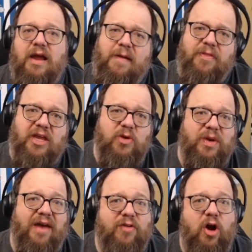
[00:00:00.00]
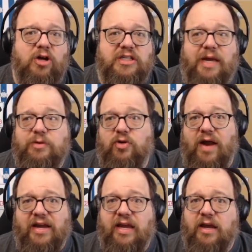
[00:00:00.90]
that you would have a hard time
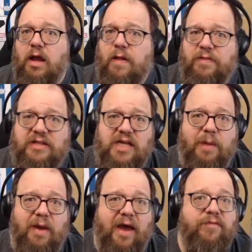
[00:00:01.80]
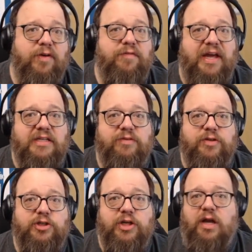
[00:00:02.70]
cracking the top half of that
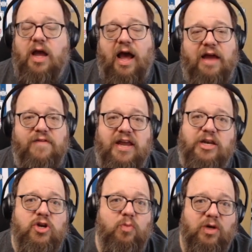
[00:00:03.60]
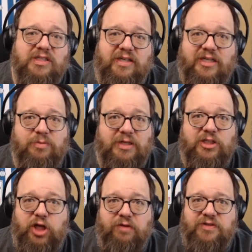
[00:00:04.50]
division. I've had numerous tests
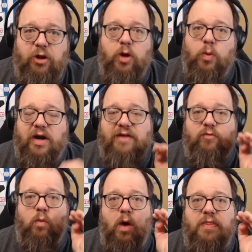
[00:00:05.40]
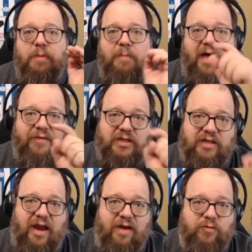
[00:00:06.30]
myself where I've won the balanced,
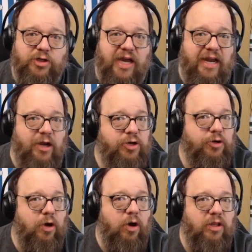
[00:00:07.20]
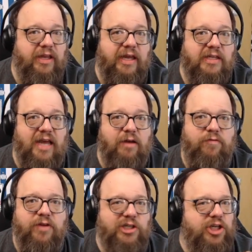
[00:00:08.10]
average, and underdog leagues and
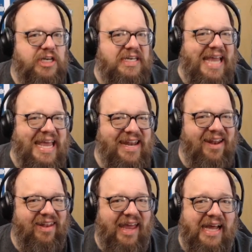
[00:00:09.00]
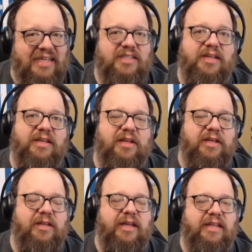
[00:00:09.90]
finished dead last in the
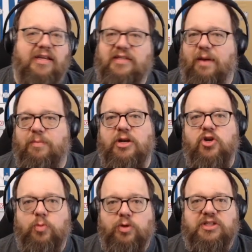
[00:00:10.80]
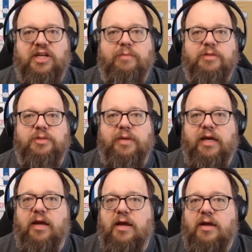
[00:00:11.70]
Elite League. That's happened numerous times to me.
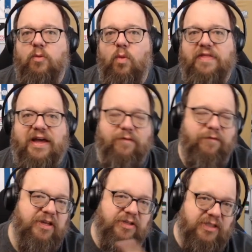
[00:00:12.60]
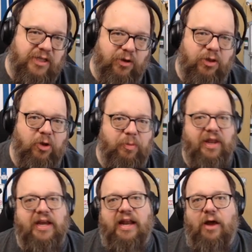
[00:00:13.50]
While that feels, a little bit
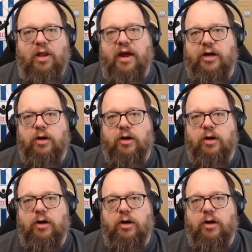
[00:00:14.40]
like an outlier,